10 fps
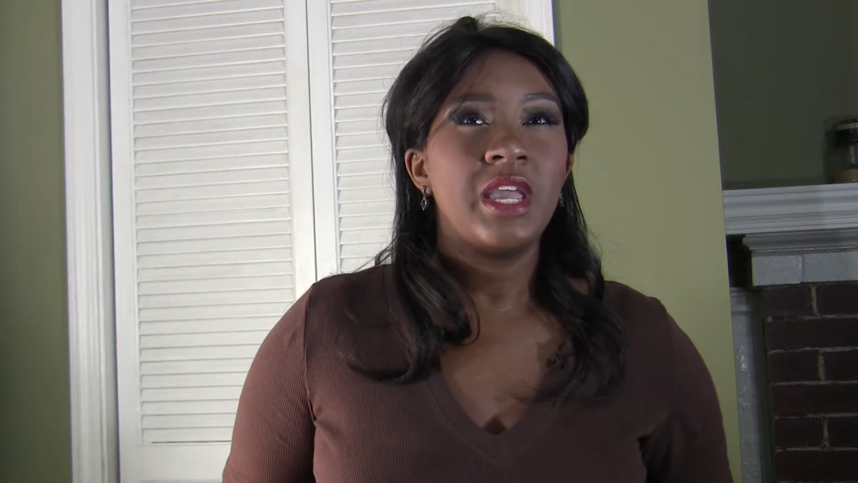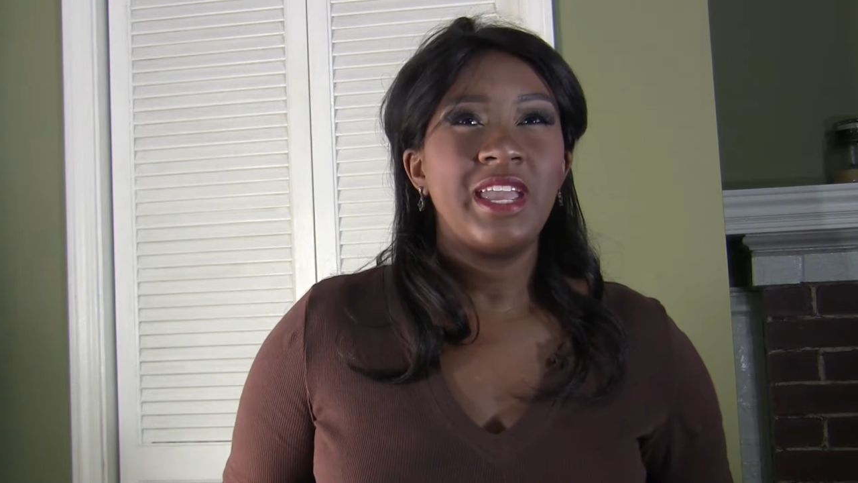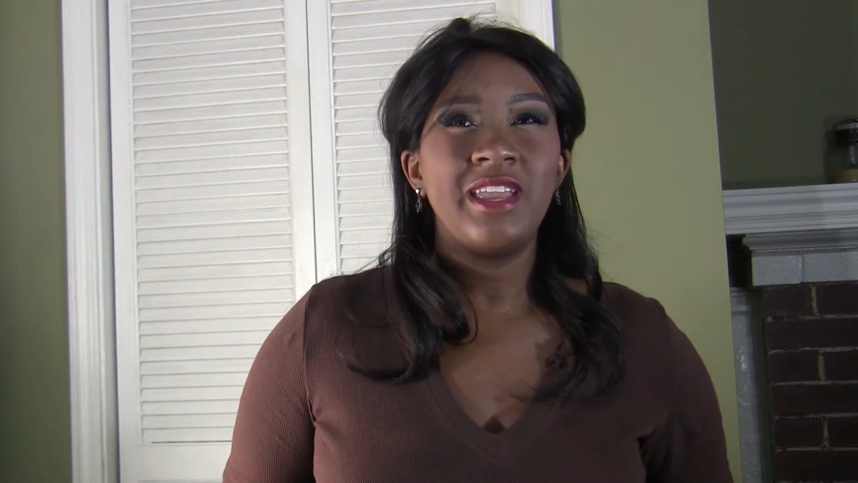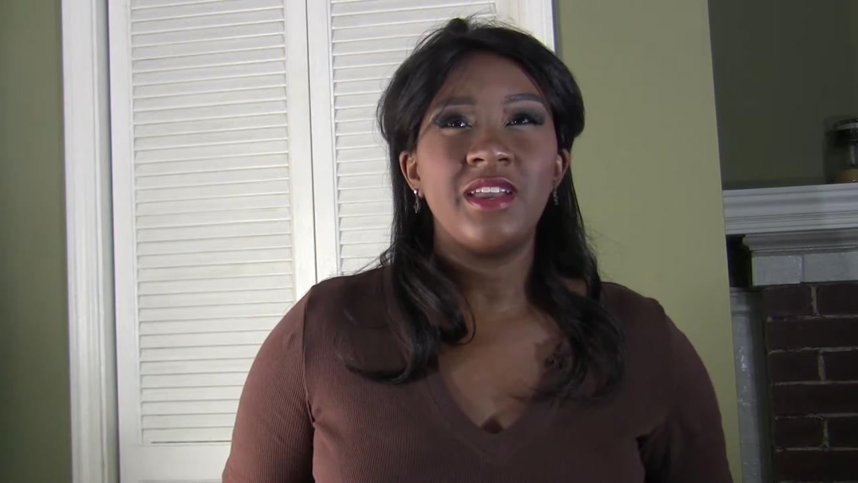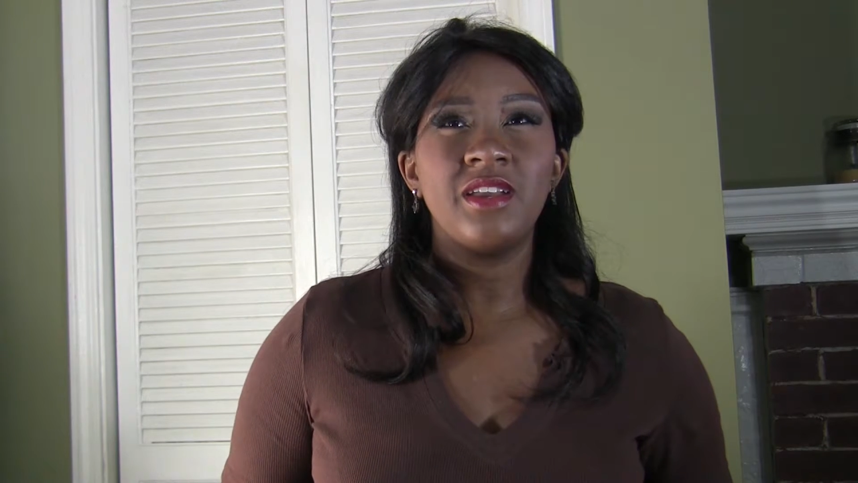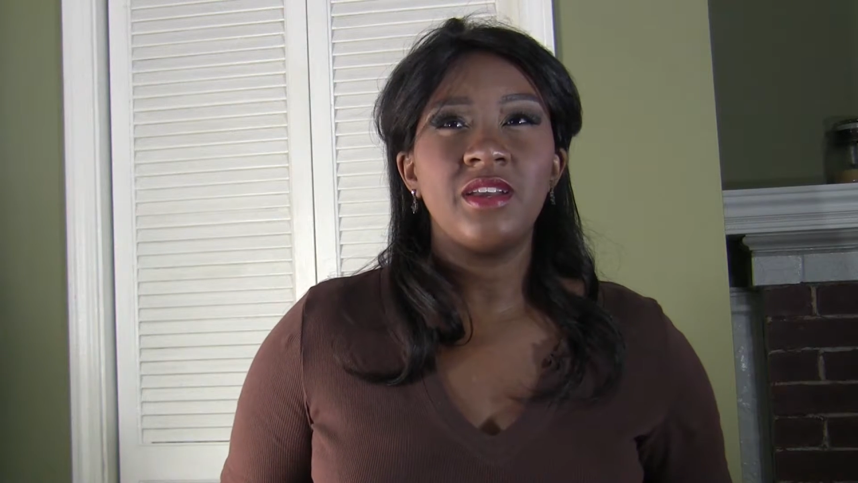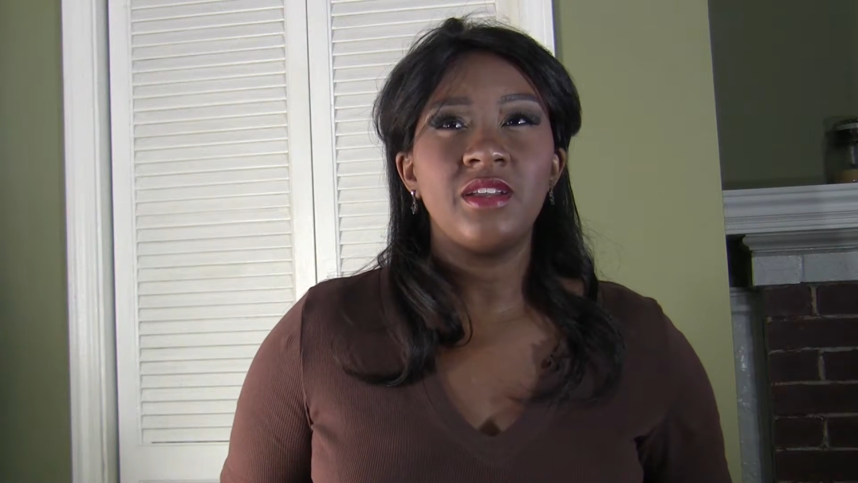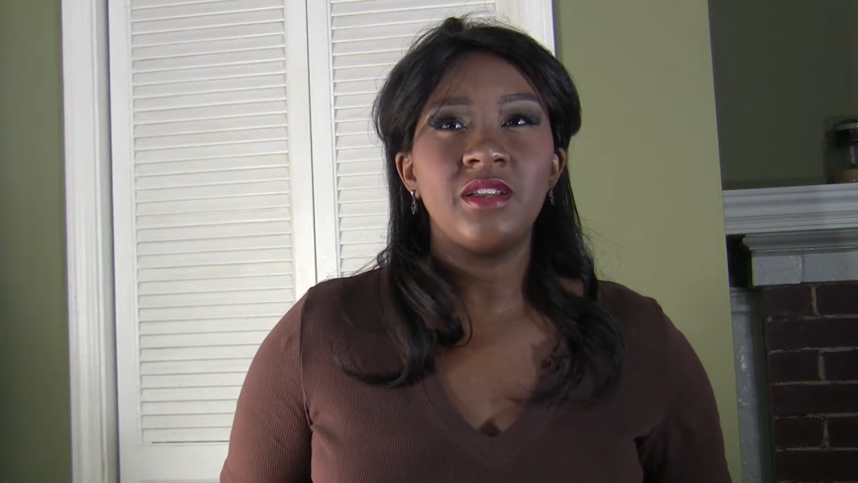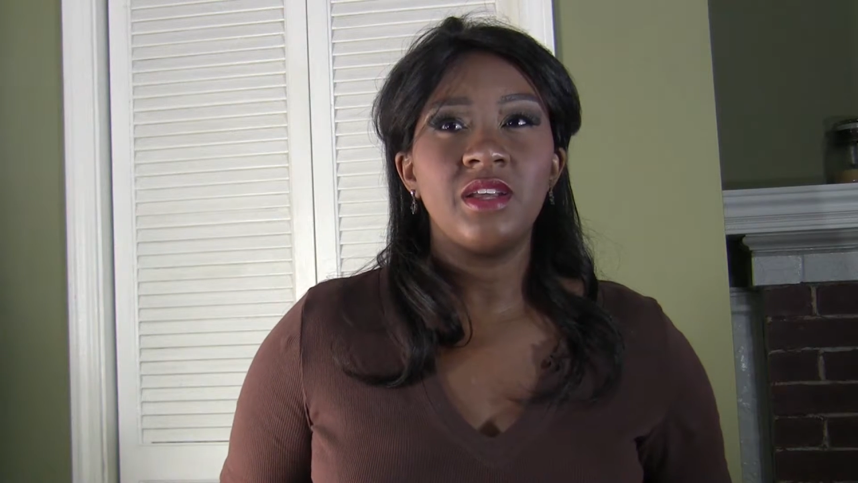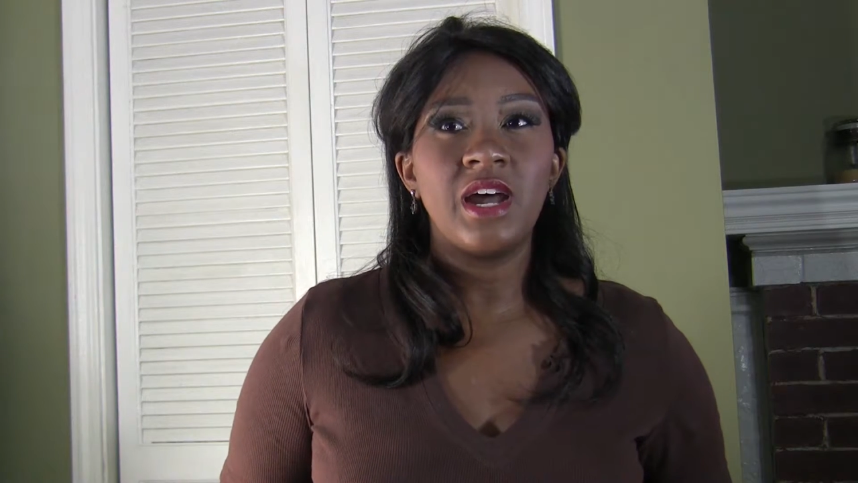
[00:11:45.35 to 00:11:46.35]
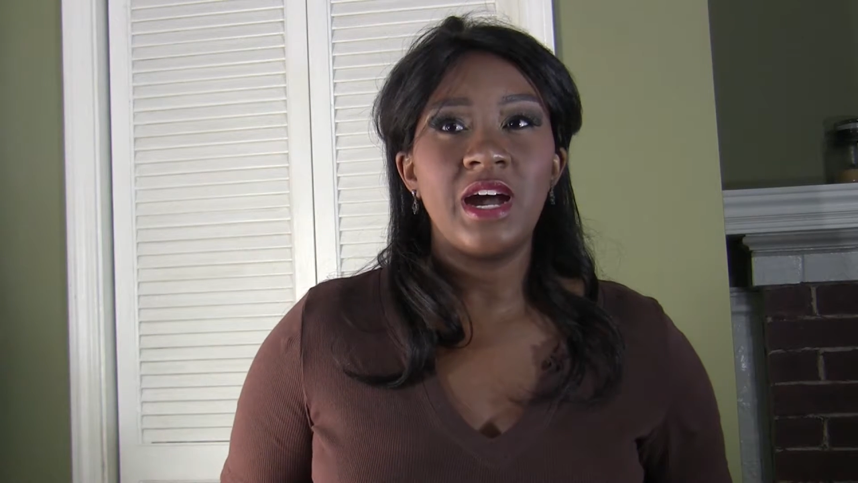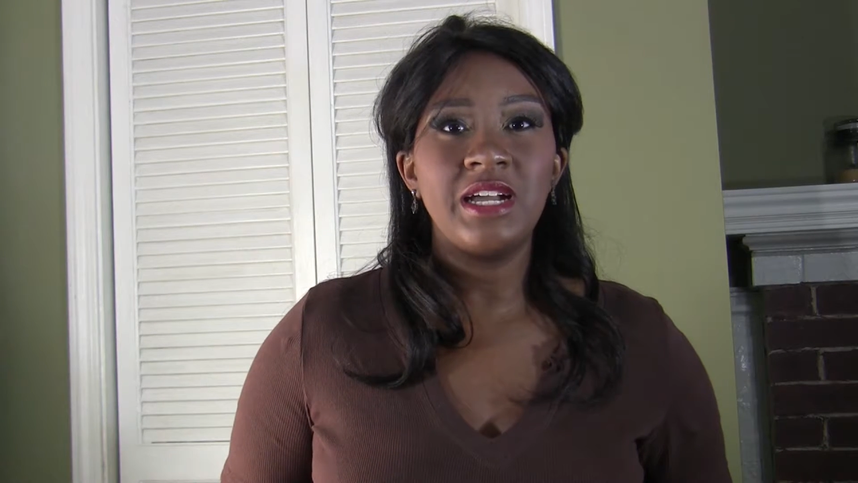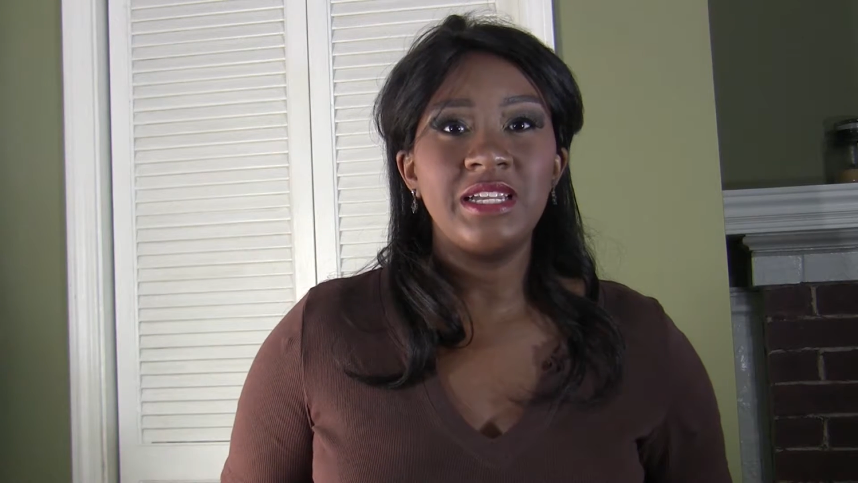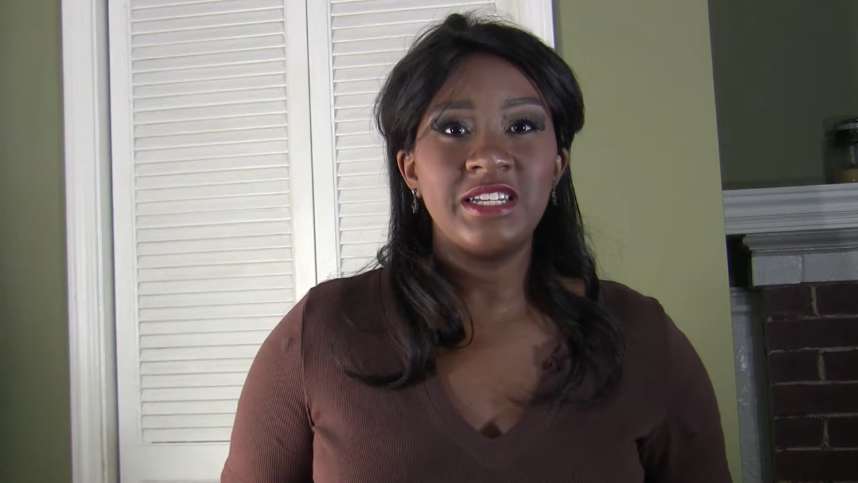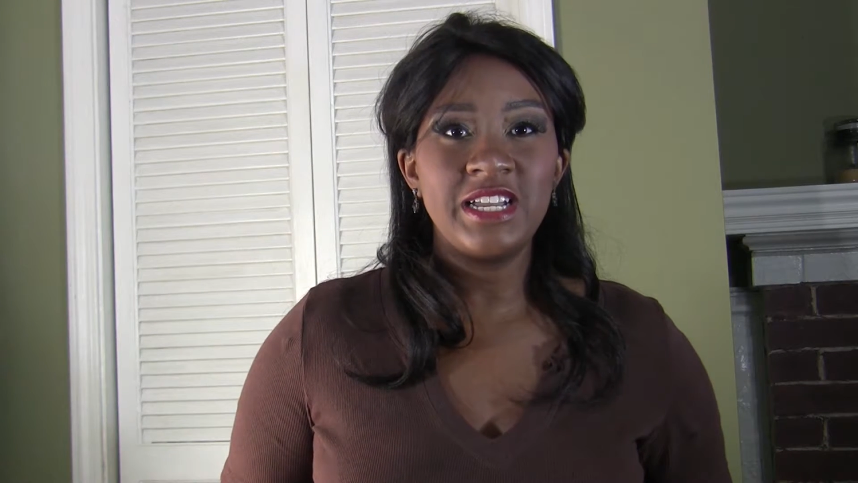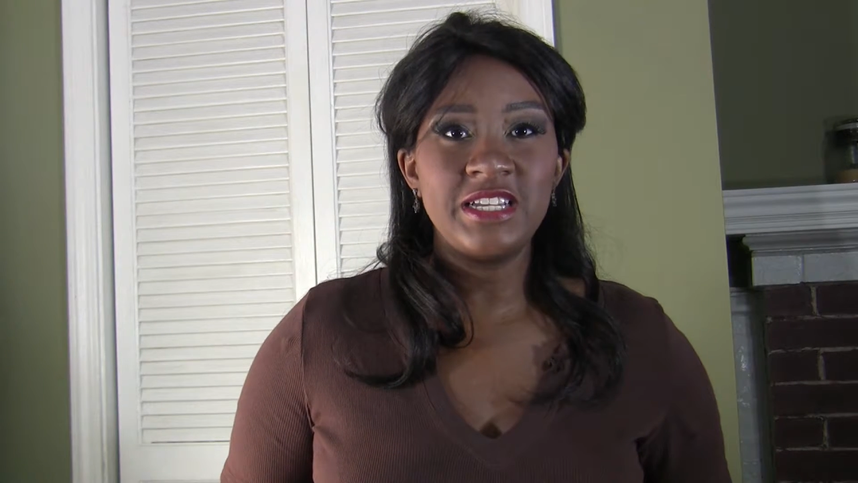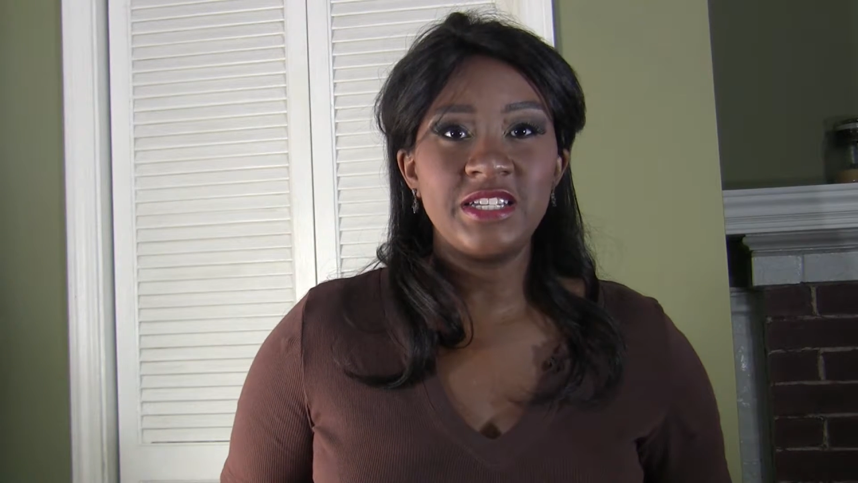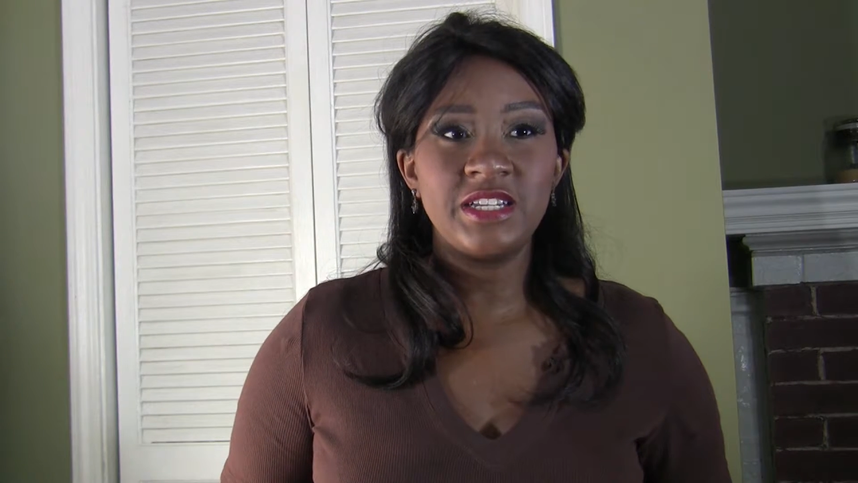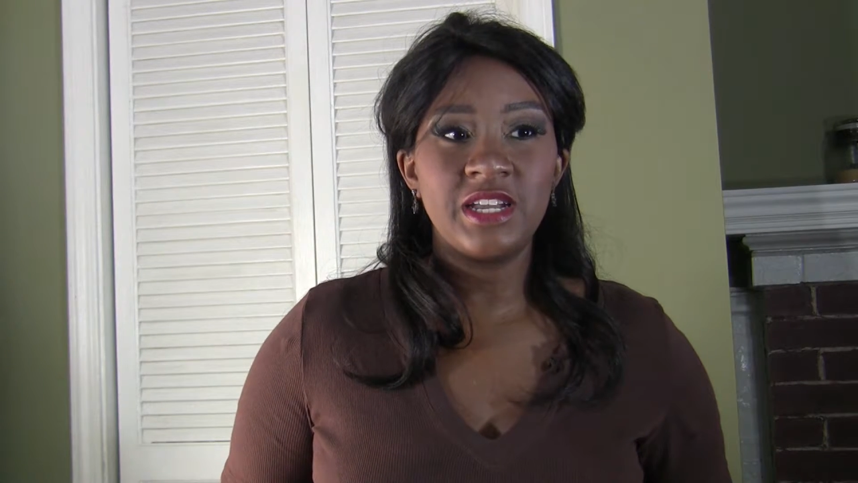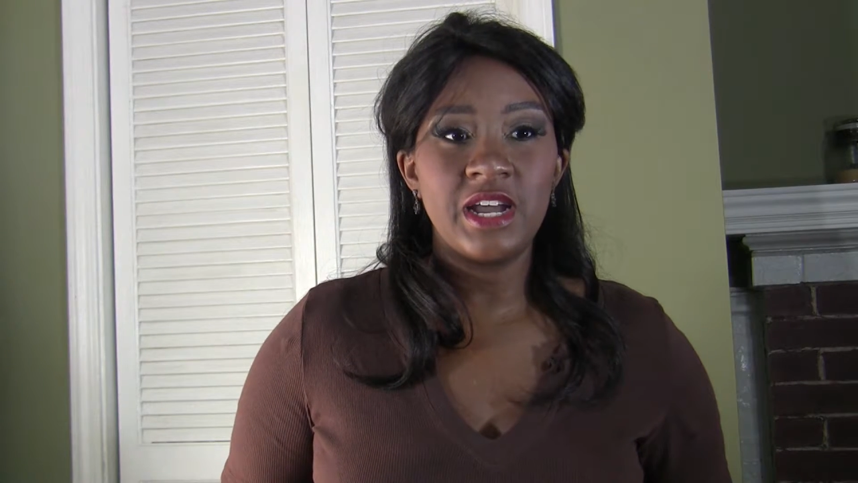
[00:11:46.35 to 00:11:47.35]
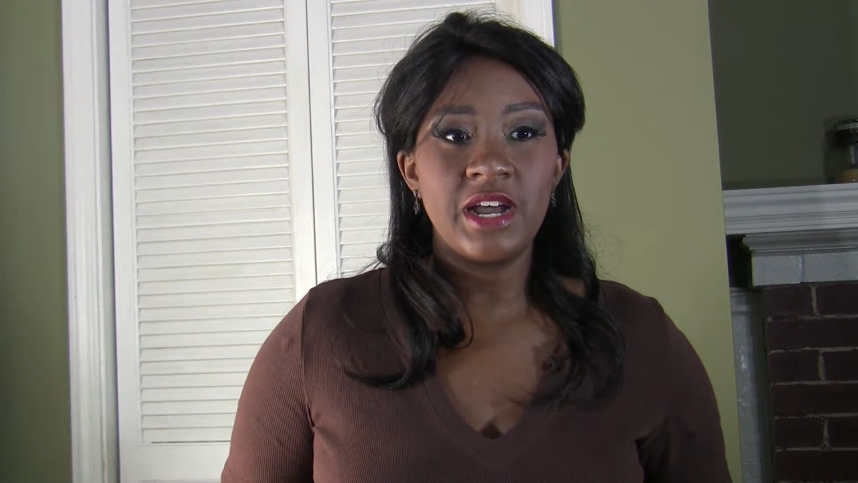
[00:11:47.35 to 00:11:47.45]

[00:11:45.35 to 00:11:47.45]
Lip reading: and I liked it.